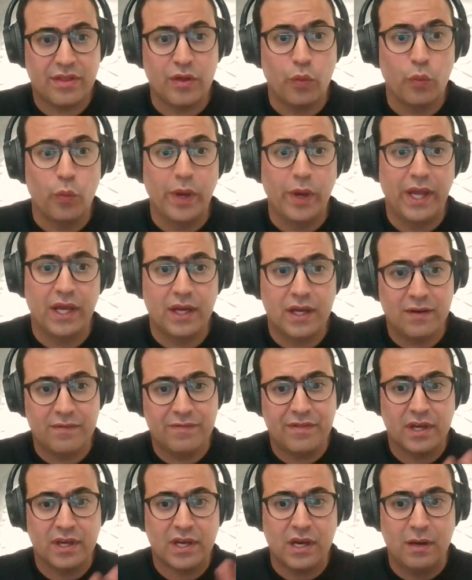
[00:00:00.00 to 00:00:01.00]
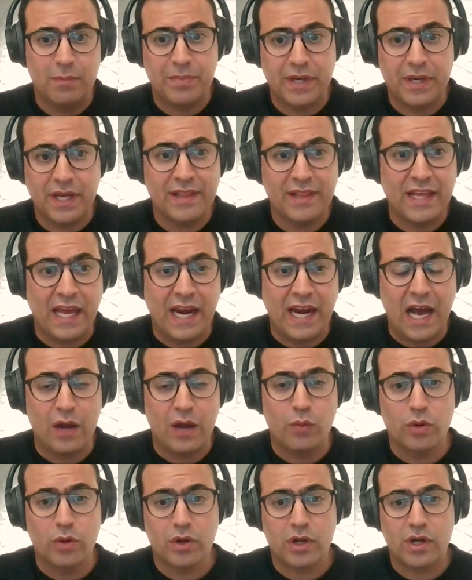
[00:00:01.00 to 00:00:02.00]
the wing of the company that I
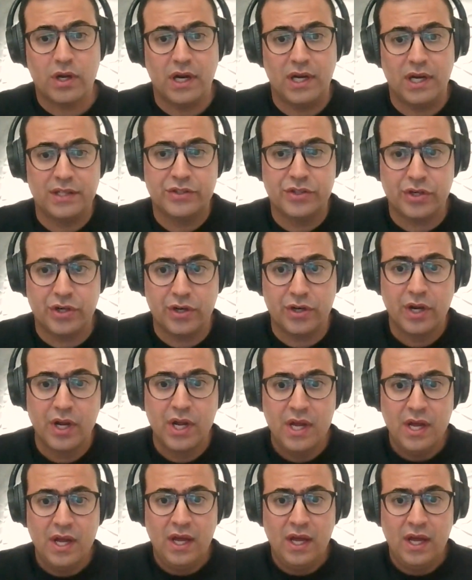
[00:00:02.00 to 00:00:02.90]
work under,